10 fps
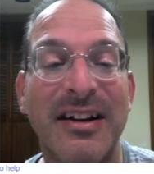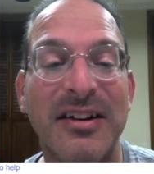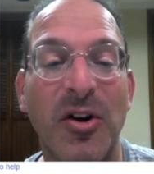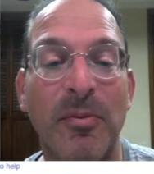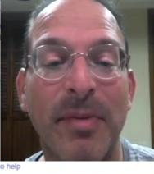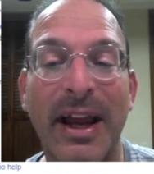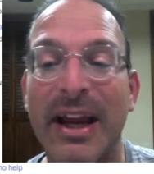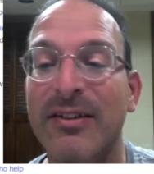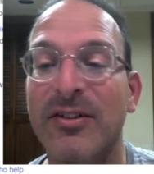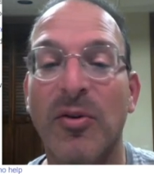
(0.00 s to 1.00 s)
No
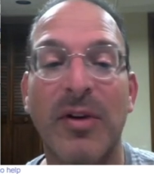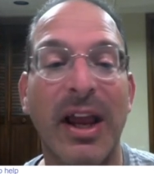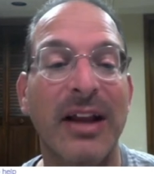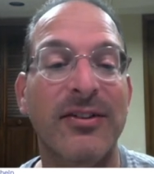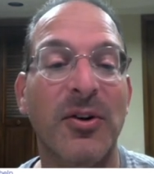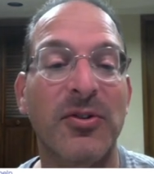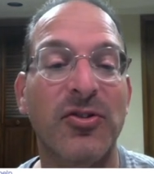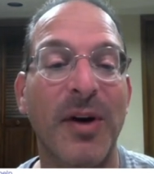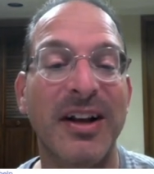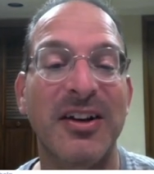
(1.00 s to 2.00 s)
pains, no gains, no
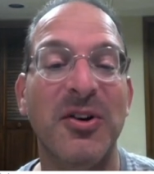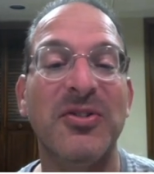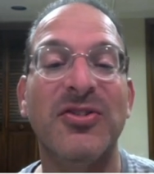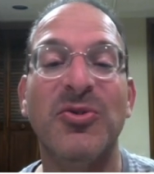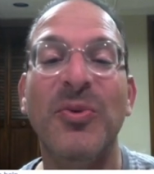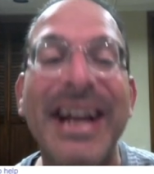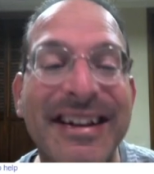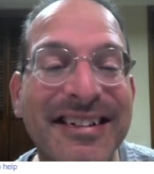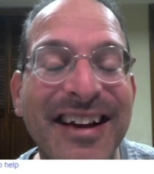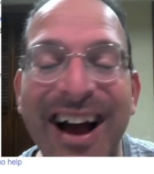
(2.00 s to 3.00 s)
sweat, no
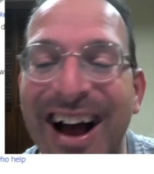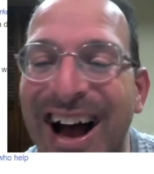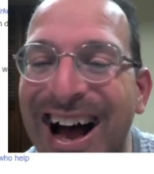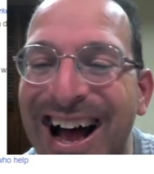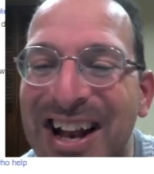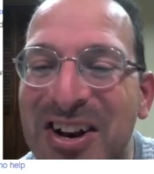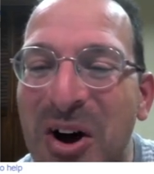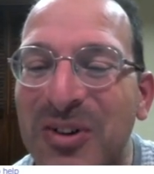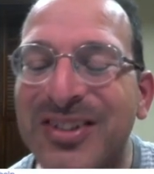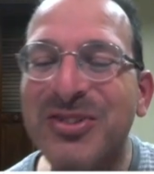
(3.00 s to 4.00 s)
sweet.
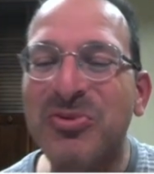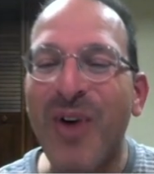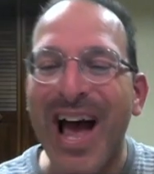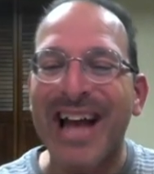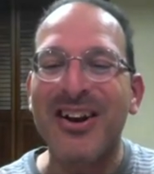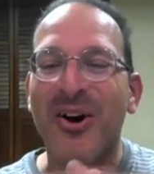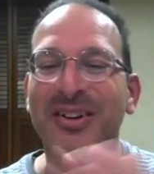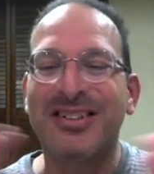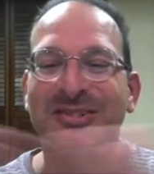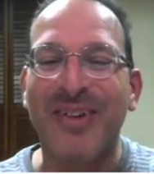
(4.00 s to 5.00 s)
No sweat, no
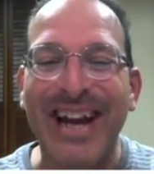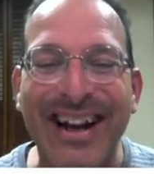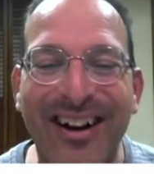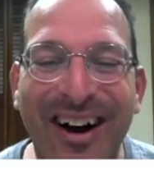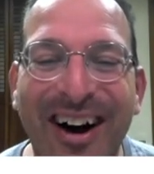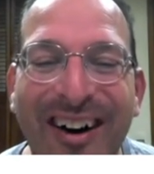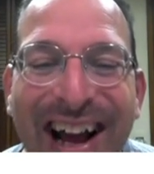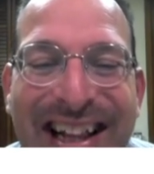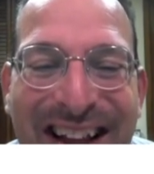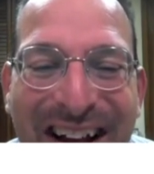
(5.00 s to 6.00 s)
sweet. Oh, I
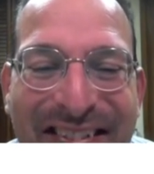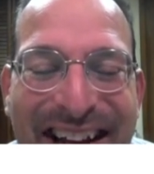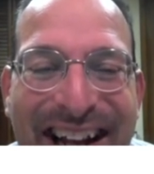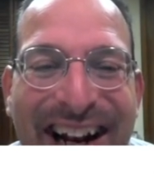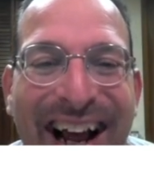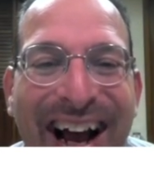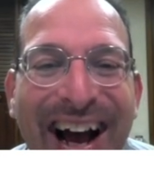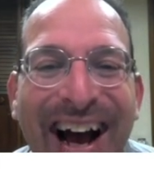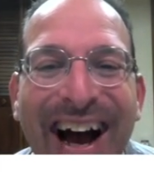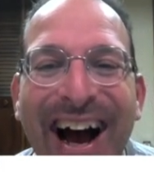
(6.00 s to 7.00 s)
love it.
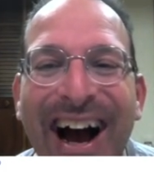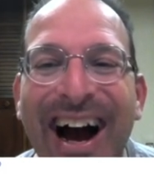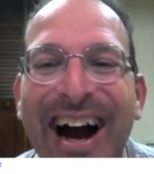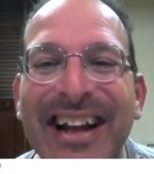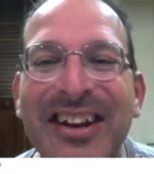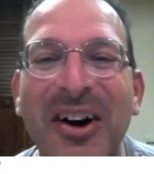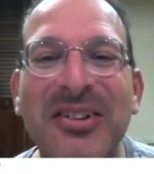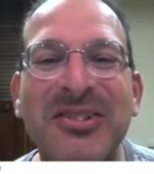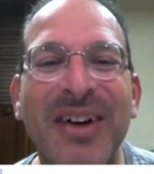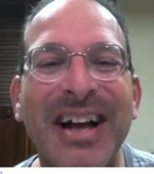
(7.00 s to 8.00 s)
No
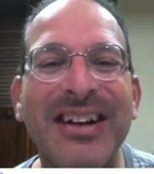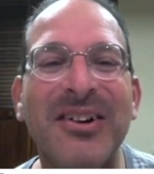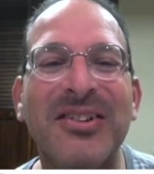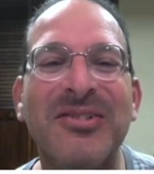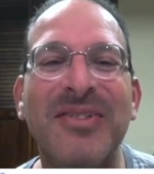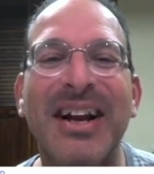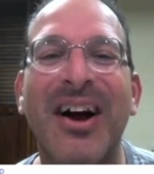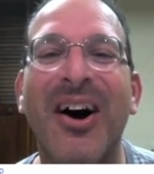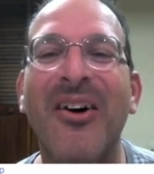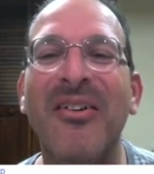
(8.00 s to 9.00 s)
sweat, no sweet.
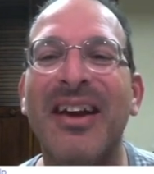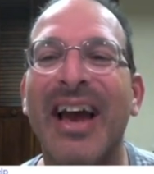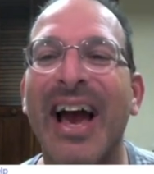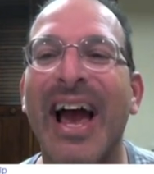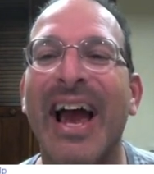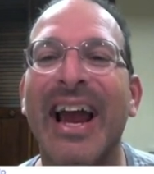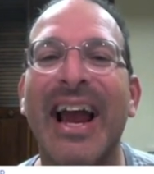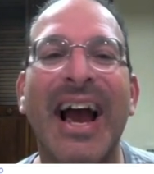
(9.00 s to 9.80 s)
Okay.